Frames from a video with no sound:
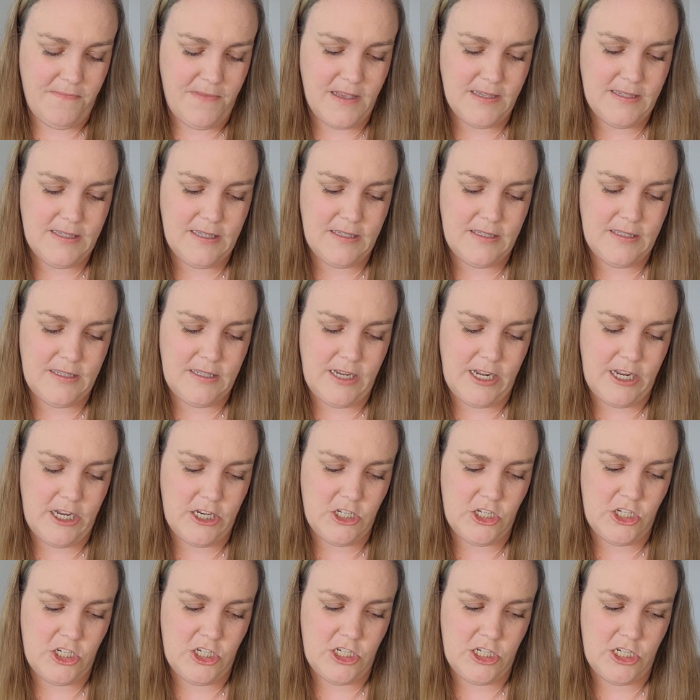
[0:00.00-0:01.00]
This is
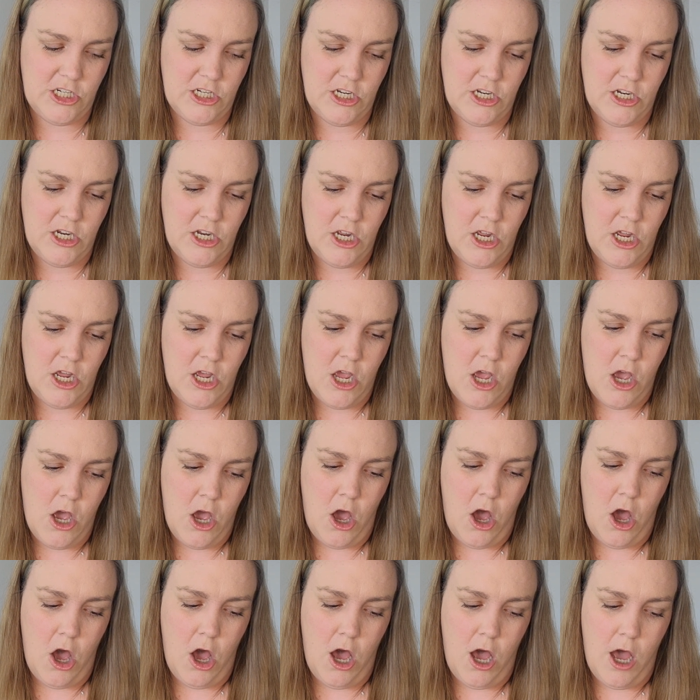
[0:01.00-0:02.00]
stitched
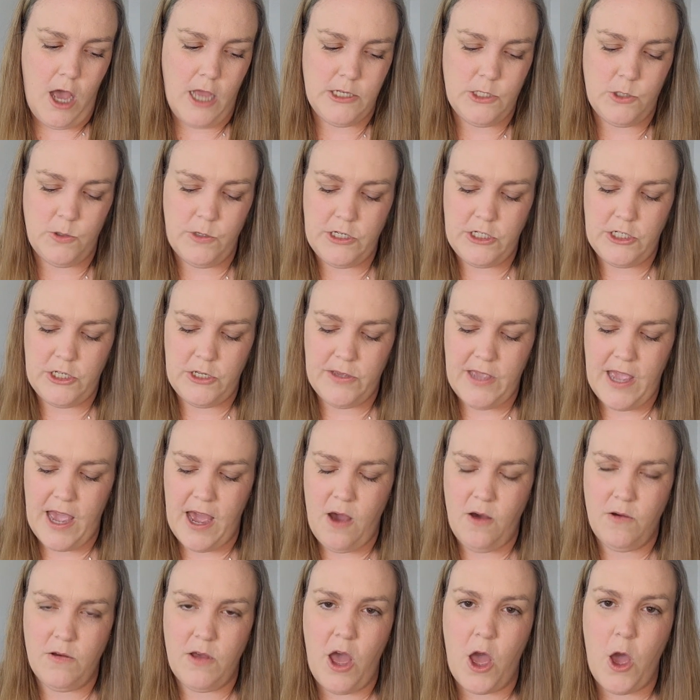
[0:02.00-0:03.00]
on 22
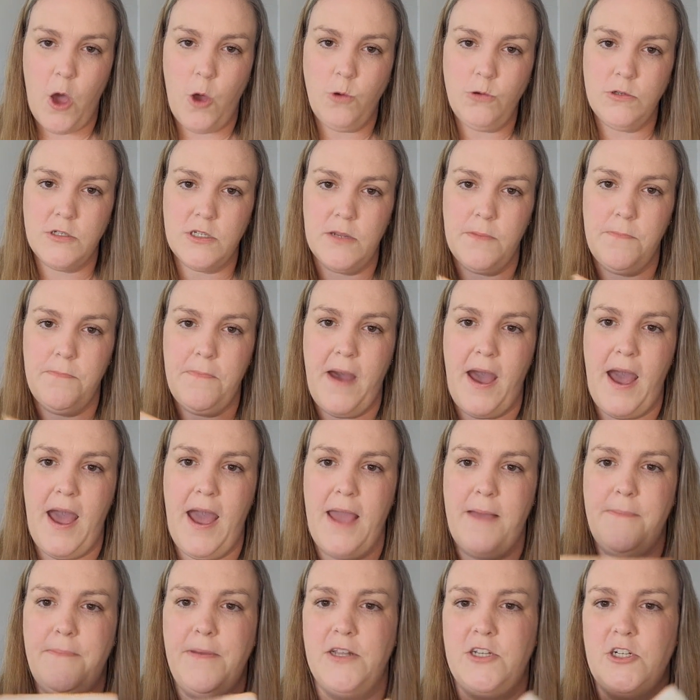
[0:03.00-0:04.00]
count oat
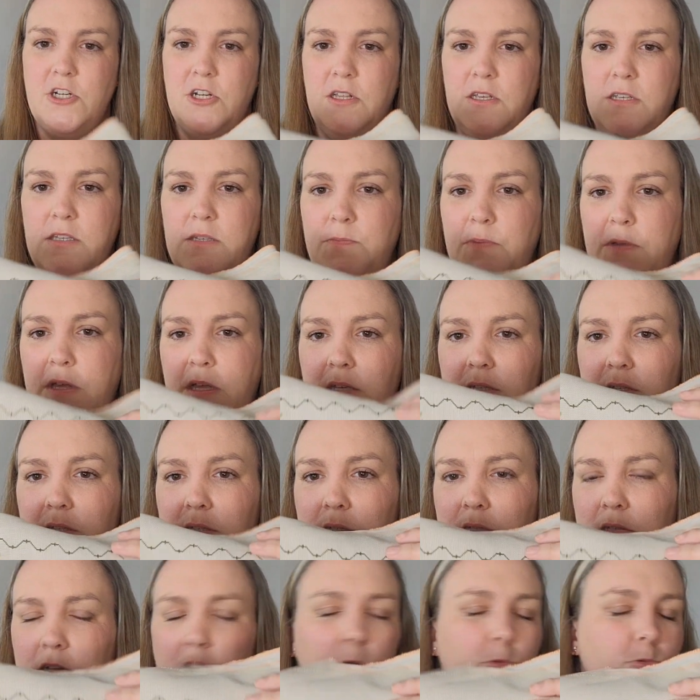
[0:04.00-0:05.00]
by Picture This
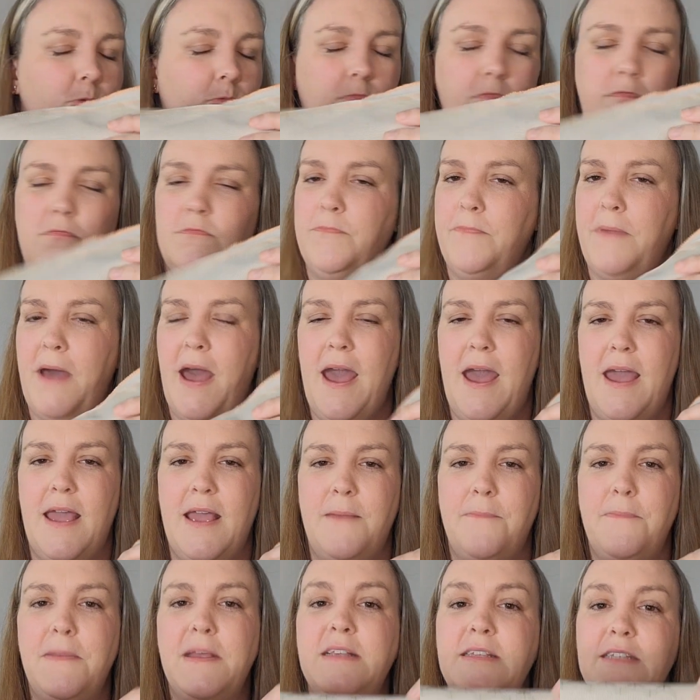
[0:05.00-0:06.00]
Plus. No,
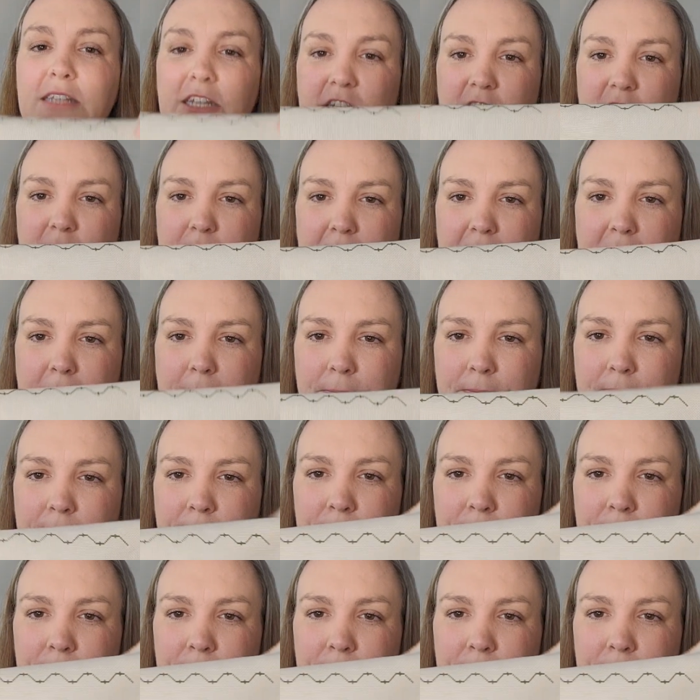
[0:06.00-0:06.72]
by Be Stitch Me.